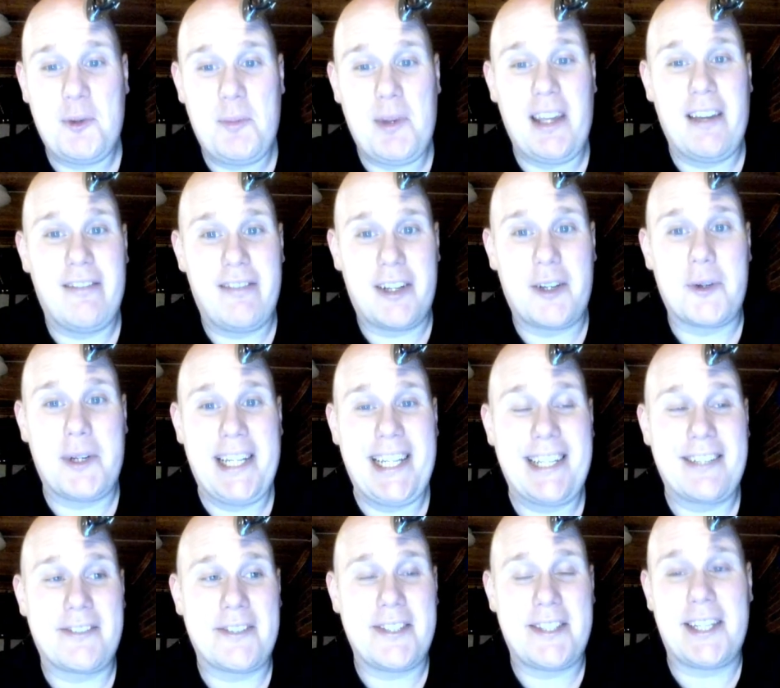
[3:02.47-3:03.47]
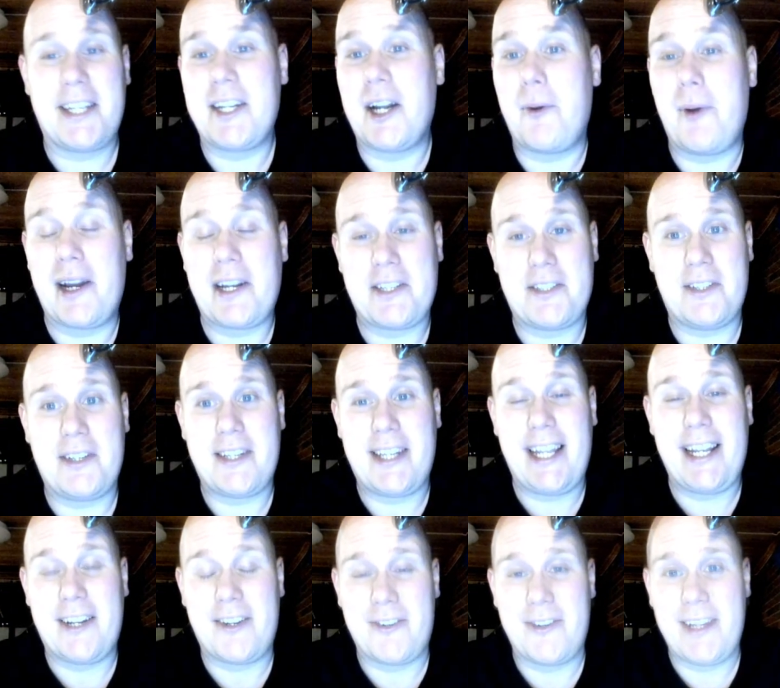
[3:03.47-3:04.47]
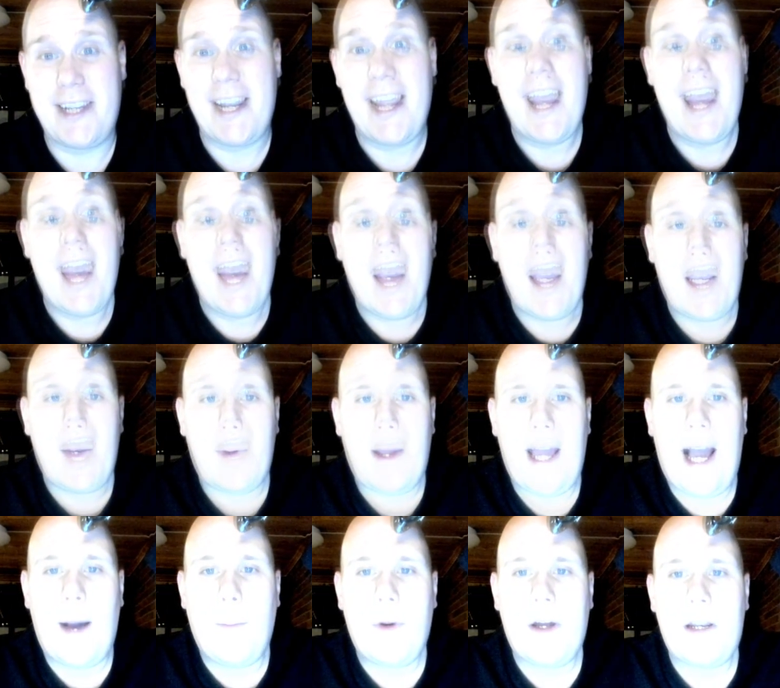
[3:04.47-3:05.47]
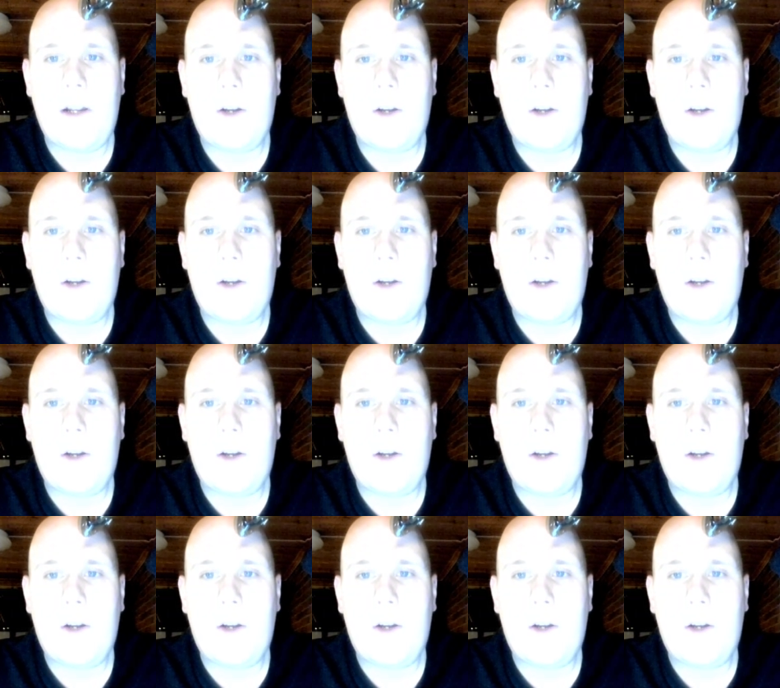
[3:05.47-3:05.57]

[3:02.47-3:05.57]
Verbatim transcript: be a very interesting direction to take her in. Anyway, I'm gonna